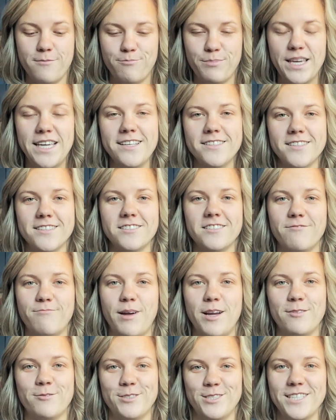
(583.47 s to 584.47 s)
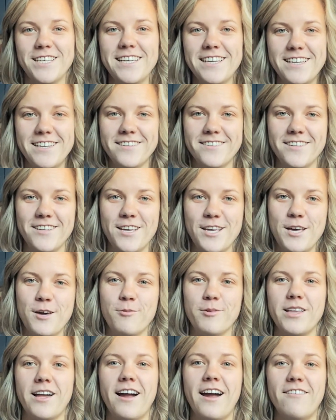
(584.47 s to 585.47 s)
pieces of my routine
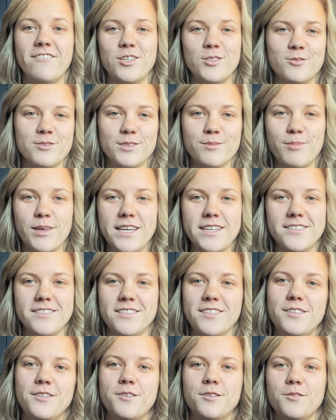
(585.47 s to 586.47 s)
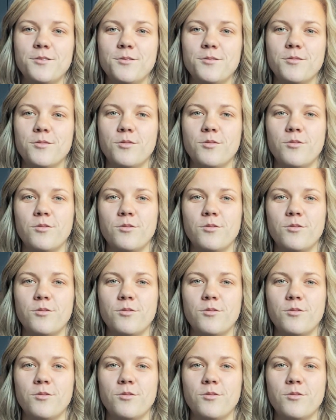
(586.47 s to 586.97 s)
without having to explain to you.